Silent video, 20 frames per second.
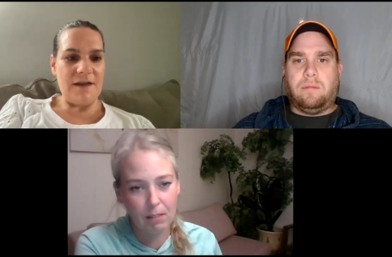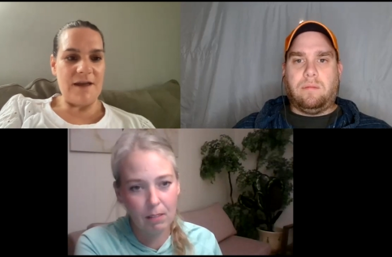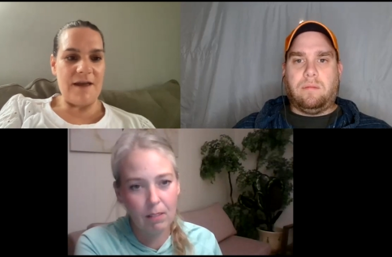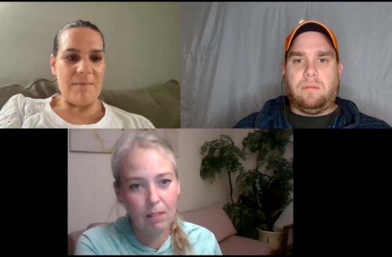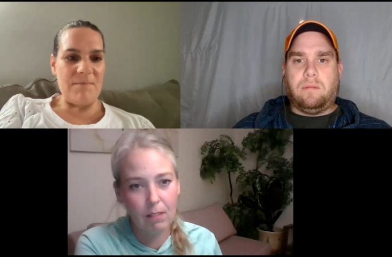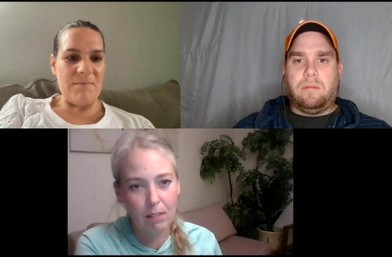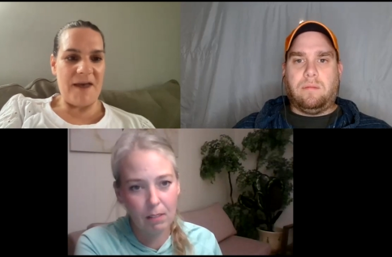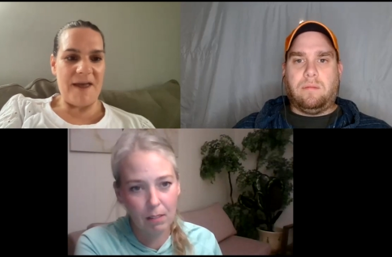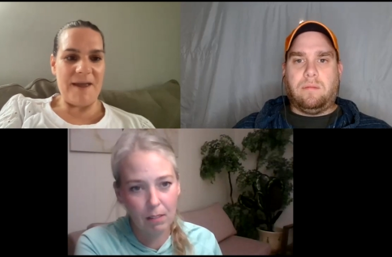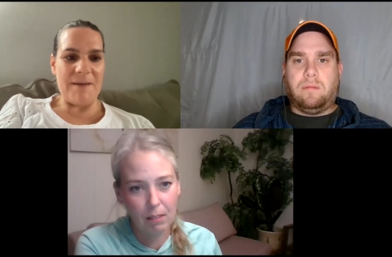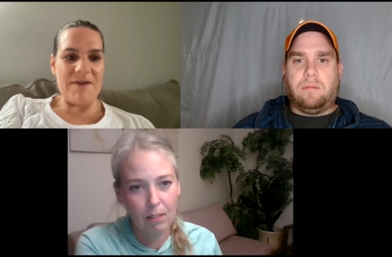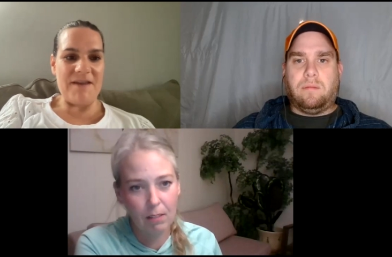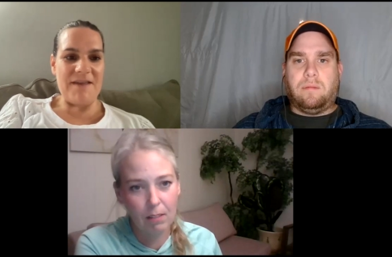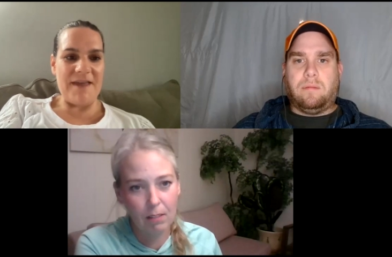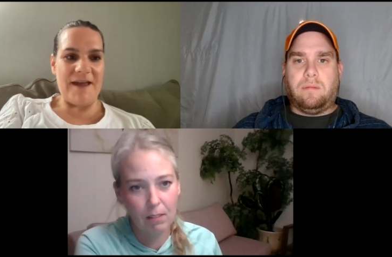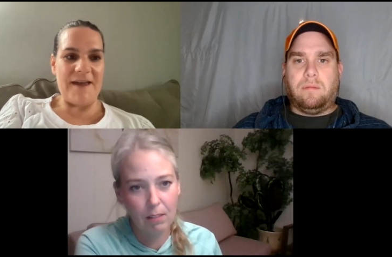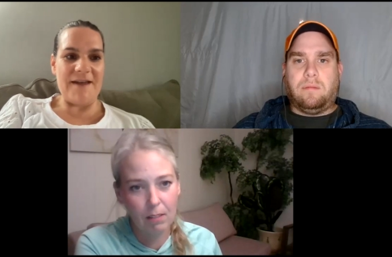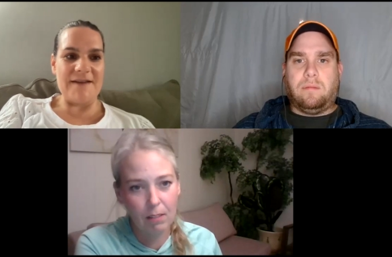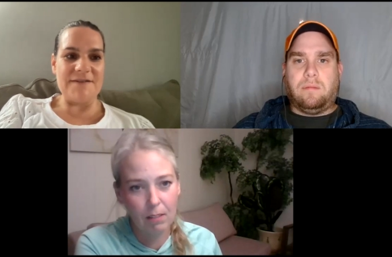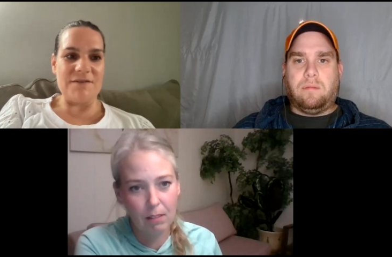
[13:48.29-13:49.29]
Speaker 1: and maybe
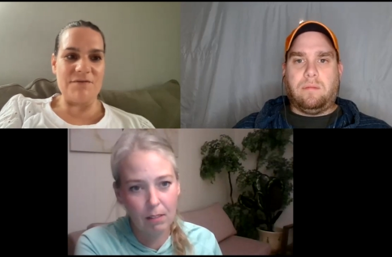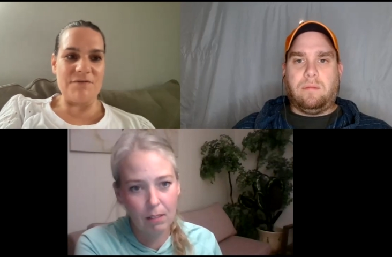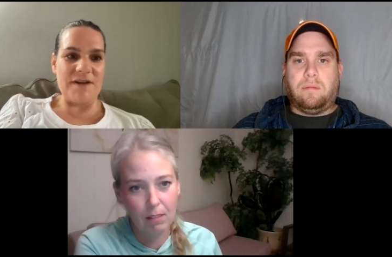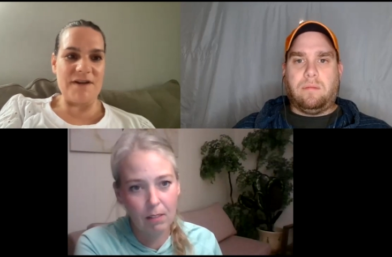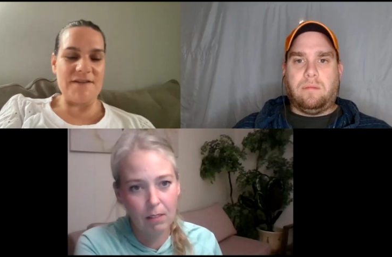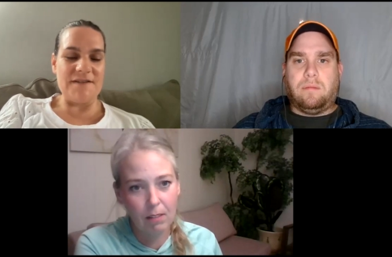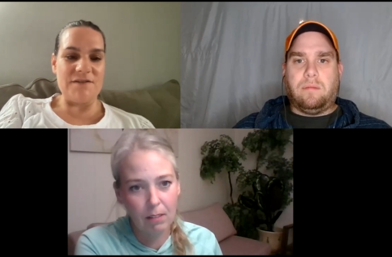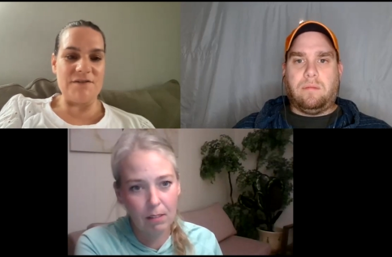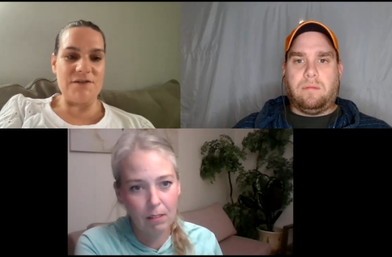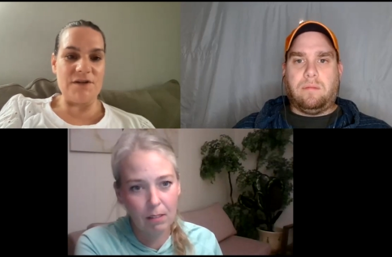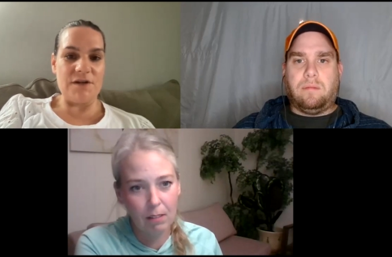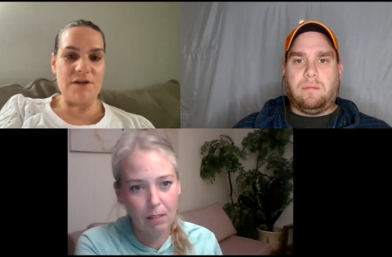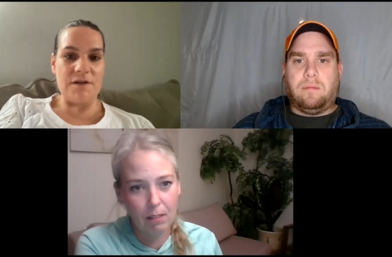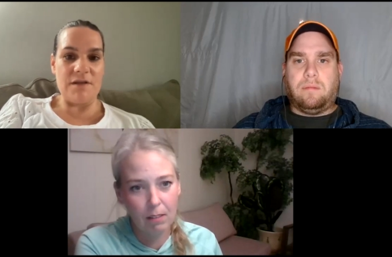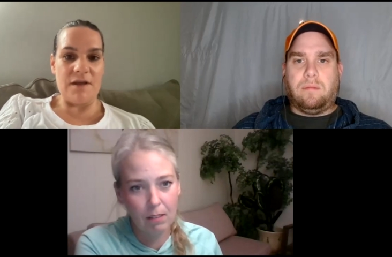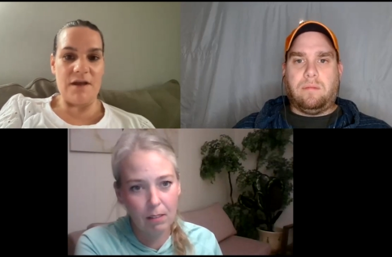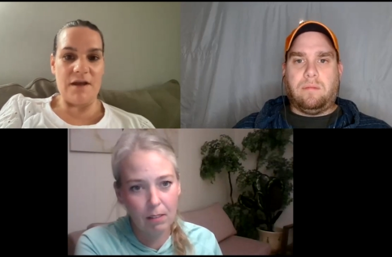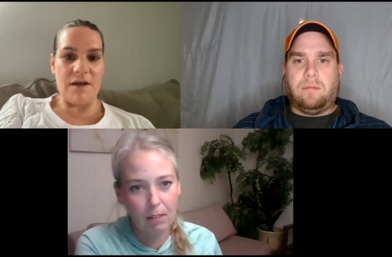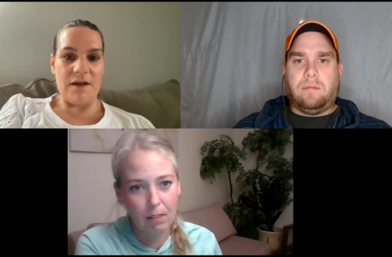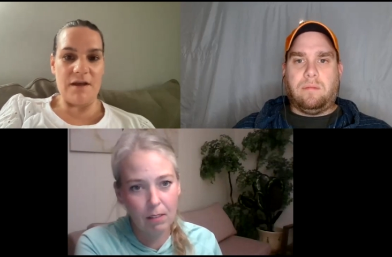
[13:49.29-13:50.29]
that is a reason too
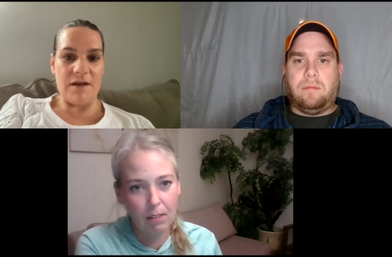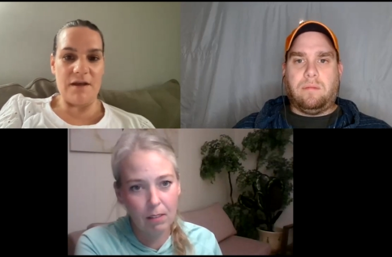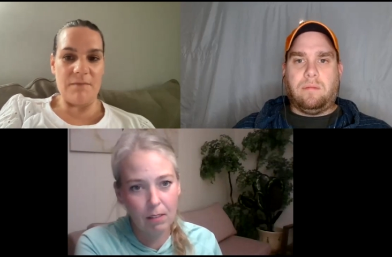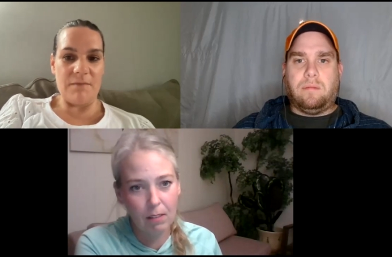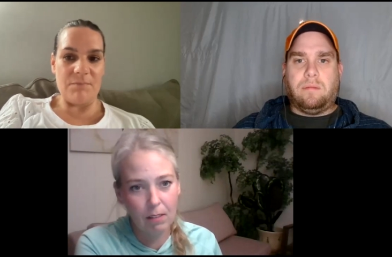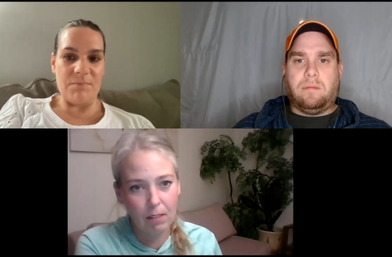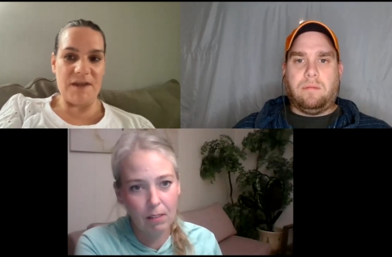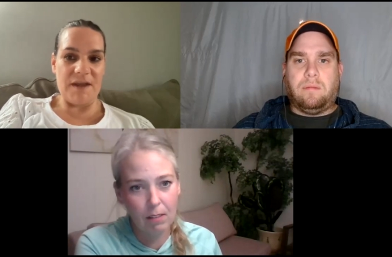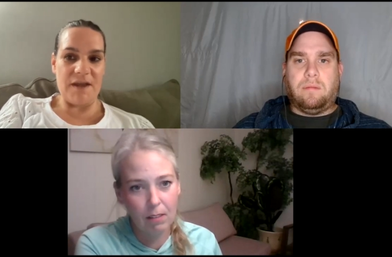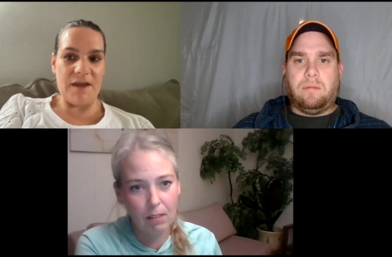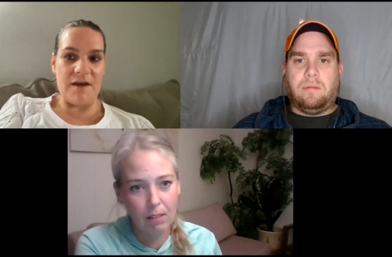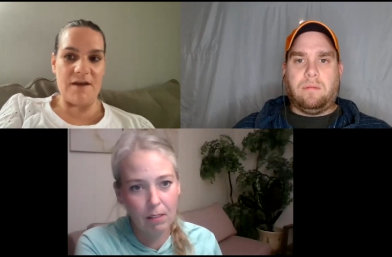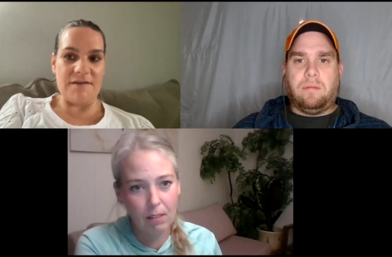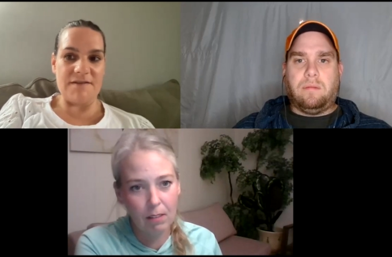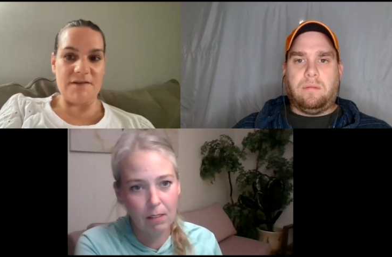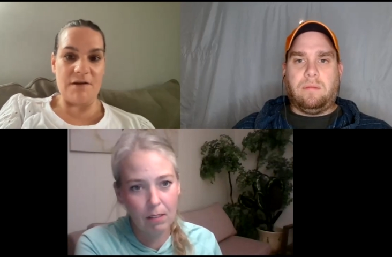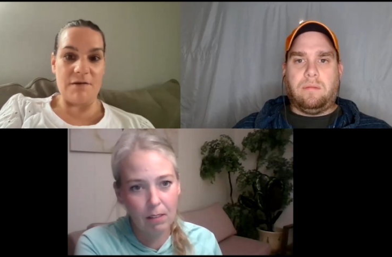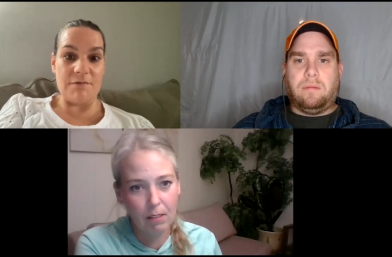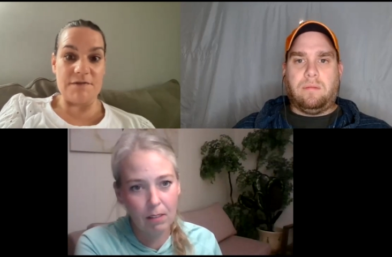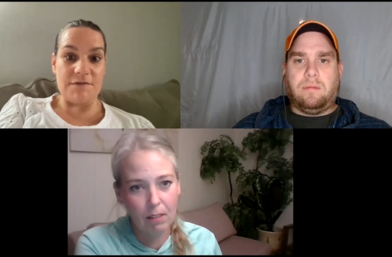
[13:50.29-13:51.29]
that
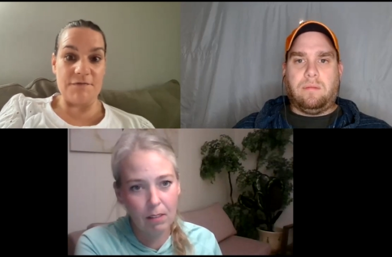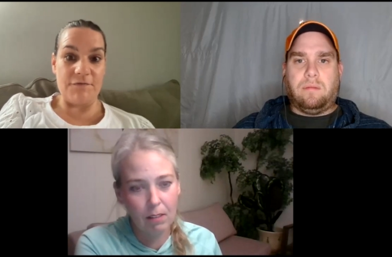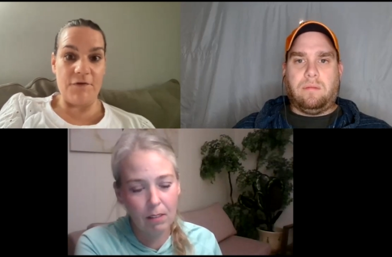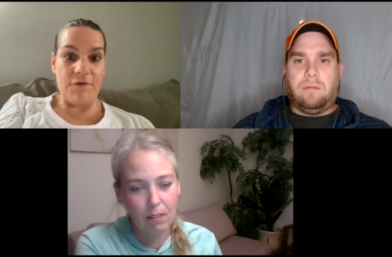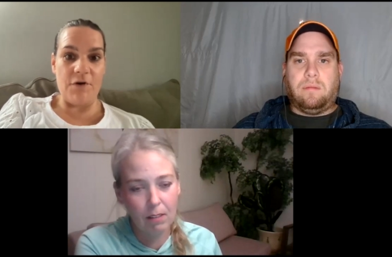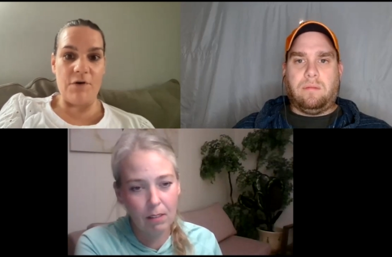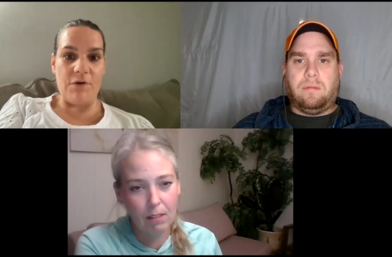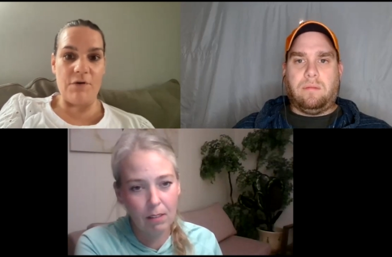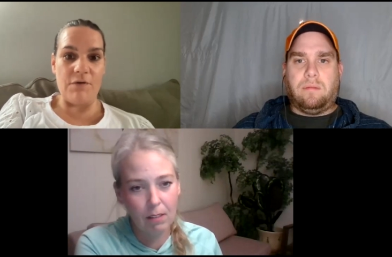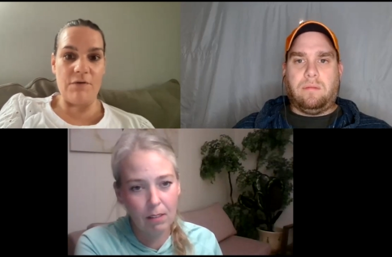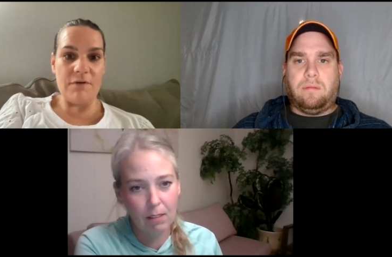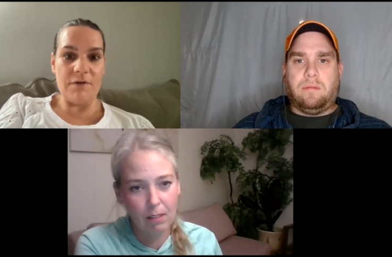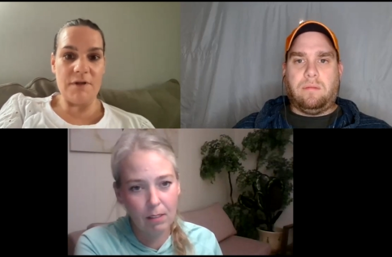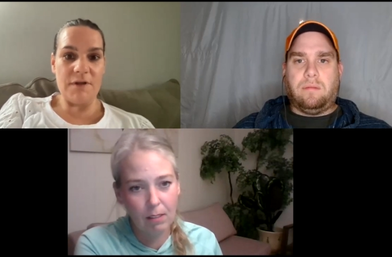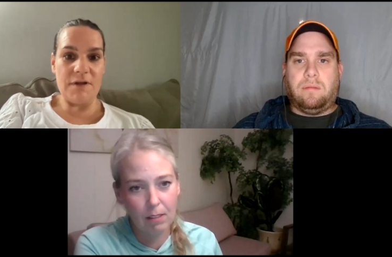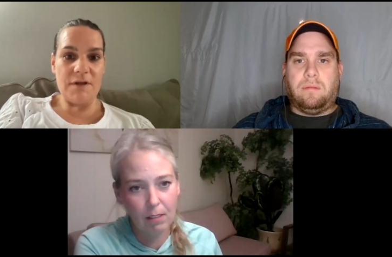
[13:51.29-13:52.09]
because I was full,